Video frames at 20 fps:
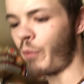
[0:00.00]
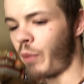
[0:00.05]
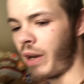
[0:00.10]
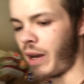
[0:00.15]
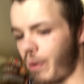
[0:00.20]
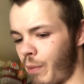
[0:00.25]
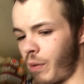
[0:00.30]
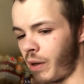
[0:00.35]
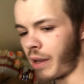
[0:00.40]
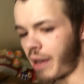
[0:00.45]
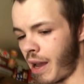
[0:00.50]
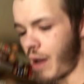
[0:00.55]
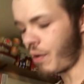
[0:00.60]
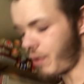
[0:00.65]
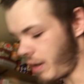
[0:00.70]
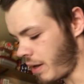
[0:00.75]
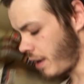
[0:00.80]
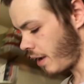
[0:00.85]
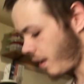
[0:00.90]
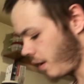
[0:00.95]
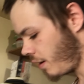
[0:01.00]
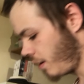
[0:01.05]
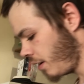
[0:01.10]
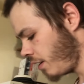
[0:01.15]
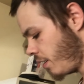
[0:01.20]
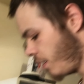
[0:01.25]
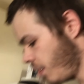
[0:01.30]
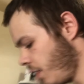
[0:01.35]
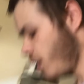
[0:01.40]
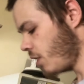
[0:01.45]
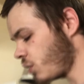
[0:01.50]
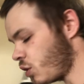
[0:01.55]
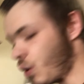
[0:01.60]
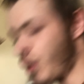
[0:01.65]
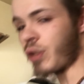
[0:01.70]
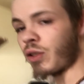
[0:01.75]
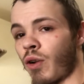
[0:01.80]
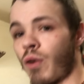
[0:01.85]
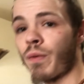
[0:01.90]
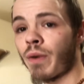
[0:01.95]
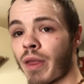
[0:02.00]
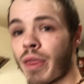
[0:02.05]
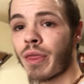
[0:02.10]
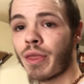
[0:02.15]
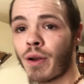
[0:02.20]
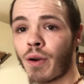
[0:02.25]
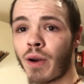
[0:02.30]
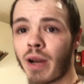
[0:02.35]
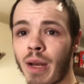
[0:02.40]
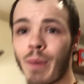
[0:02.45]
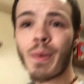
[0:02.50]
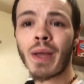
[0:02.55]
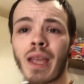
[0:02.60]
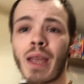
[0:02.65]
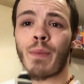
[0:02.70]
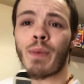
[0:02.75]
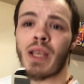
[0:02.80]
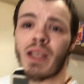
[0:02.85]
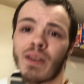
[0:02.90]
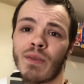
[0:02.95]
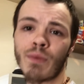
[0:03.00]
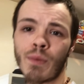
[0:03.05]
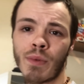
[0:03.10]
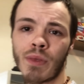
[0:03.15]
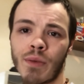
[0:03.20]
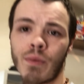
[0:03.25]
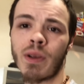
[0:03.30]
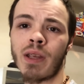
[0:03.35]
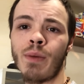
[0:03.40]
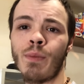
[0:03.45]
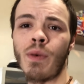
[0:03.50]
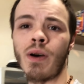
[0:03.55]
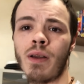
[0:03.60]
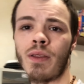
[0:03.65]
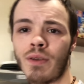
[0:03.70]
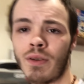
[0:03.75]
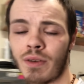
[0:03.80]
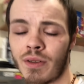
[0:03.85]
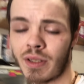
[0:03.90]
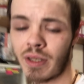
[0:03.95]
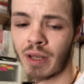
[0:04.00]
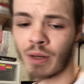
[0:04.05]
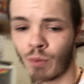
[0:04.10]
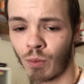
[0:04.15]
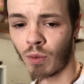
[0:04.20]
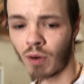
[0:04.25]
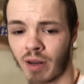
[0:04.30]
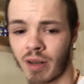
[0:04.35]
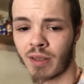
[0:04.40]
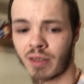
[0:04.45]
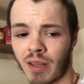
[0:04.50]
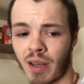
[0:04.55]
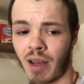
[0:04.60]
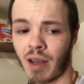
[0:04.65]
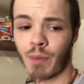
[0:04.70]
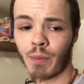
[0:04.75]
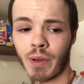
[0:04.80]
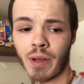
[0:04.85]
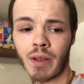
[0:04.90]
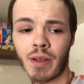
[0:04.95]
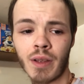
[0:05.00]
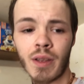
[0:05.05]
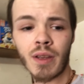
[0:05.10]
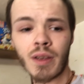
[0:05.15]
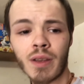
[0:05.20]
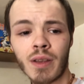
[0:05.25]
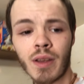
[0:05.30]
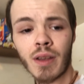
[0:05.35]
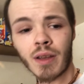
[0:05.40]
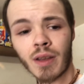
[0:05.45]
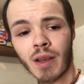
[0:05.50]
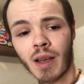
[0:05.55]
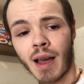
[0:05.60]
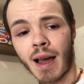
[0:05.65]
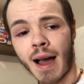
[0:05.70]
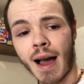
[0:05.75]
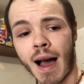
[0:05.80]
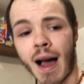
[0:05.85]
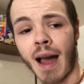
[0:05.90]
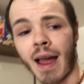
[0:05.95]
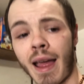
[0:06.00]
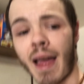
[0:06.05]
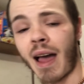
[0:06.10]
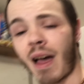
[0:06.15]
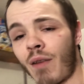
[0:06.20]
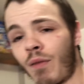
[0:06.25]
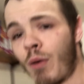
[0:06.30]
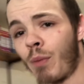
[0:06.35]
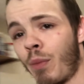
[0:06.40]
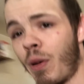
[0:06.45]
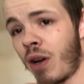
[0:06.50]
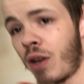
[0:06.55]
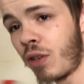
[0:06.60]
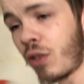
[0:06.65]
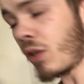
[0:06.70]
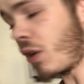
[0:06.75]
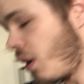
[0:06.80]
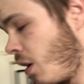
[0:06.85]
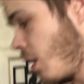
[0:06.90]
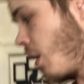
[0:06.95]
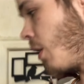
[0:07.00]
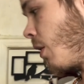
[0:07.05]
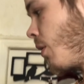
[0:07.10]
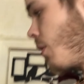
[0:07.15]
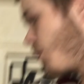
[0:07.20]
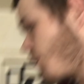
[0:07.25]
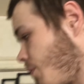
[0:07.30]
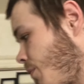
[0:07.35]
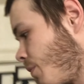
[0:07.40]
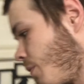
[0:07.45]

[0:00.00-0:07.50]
been able to count yet. So it's over 30 babies from 3 mothers in 1 tub. I have a bunch of